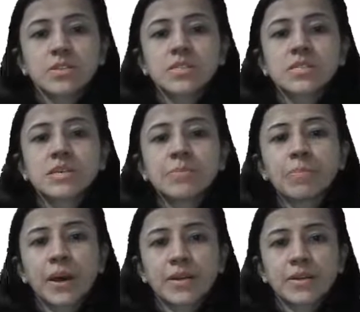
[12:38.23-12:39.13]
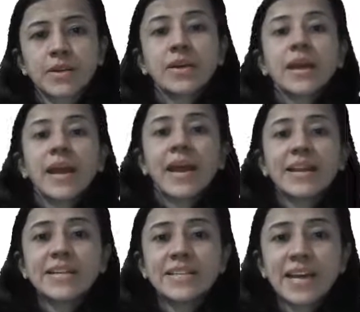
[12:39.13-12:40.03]
Steep part. And
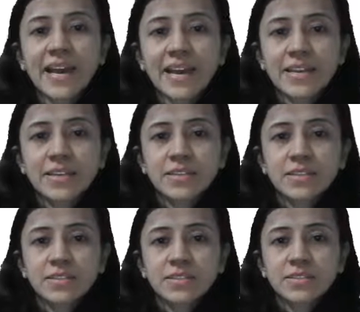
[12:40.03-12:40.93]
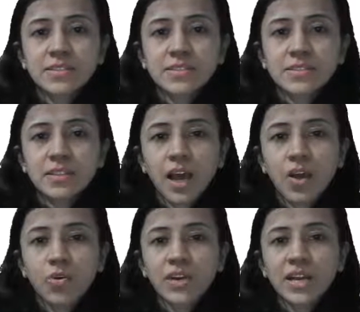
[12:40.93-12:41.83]
at the end, this
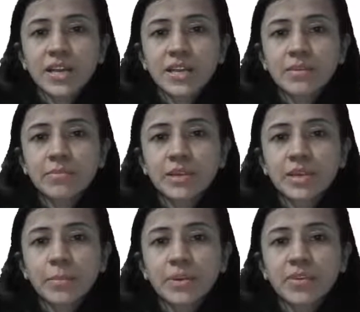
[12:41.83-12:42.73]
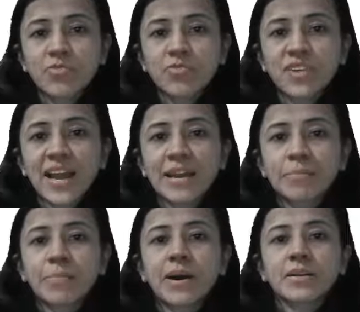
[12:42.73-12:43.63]
now becoming
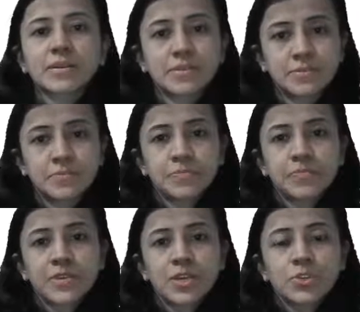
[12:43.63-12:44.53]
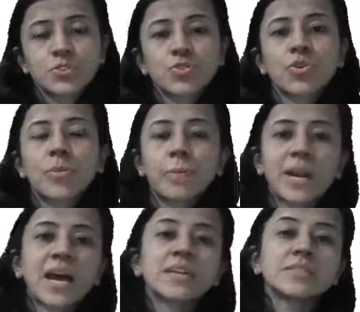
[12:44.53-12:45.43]
flat part. So
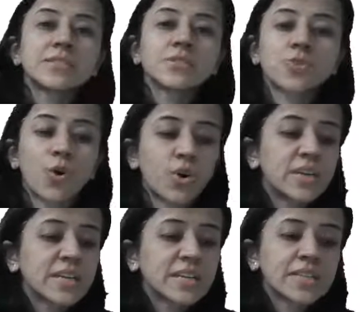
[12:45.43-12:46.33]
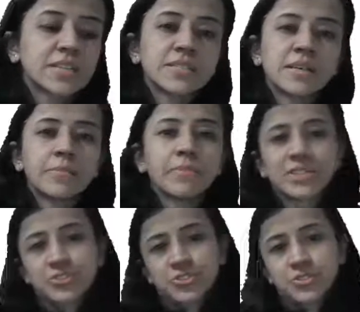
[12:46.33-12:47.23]
compliance is not increasing
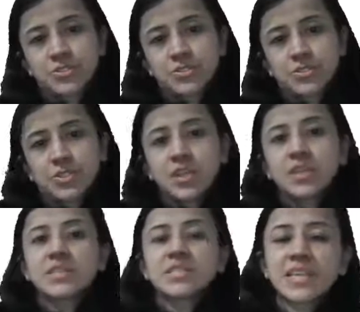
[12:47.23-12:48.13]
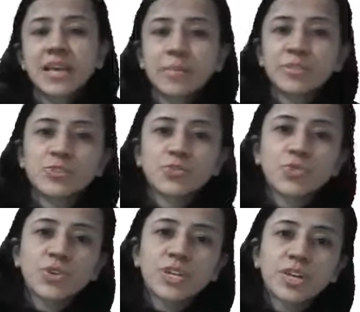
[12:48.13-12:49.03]
much. Same is true
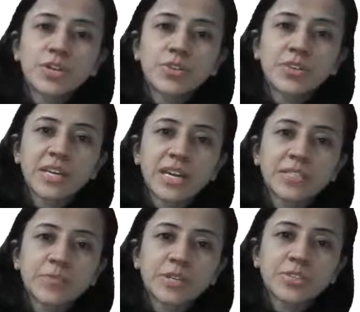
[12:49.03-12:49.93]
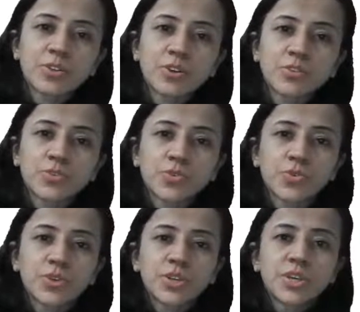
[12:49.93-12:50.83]
here during expiration also.
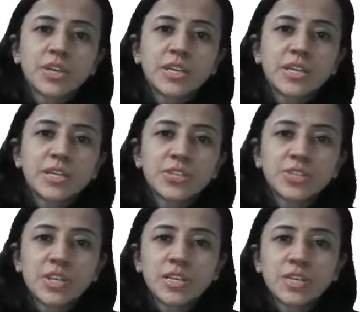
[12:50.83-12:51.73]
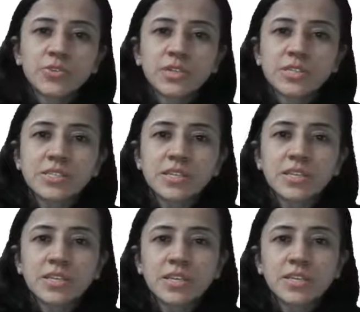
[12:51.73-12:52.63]
Initially you can see
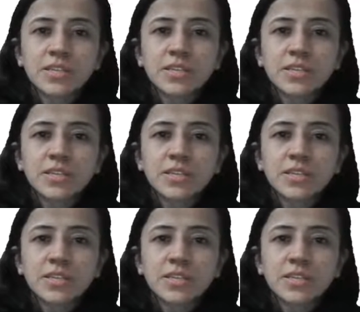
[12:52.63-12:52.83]
here